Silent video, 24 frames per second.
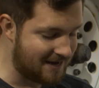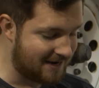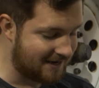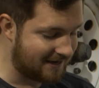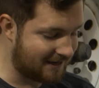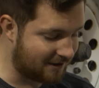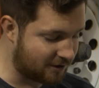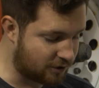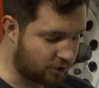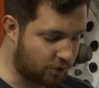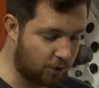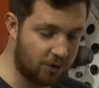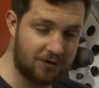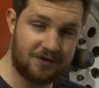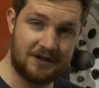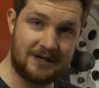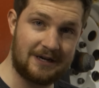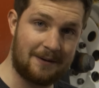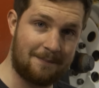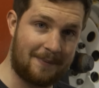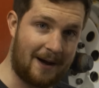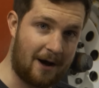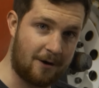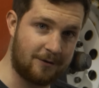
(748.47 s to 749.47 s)
Now the cool thing
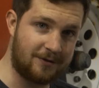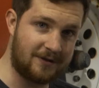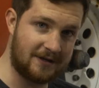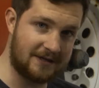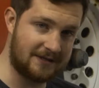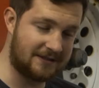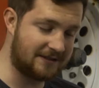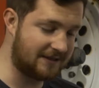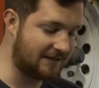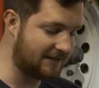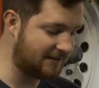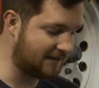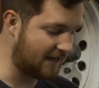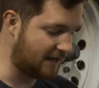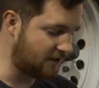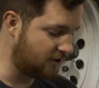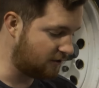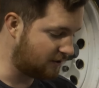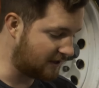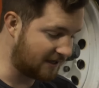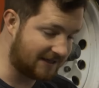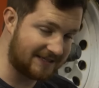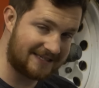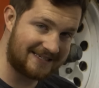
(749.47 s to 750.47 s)
about this is that you can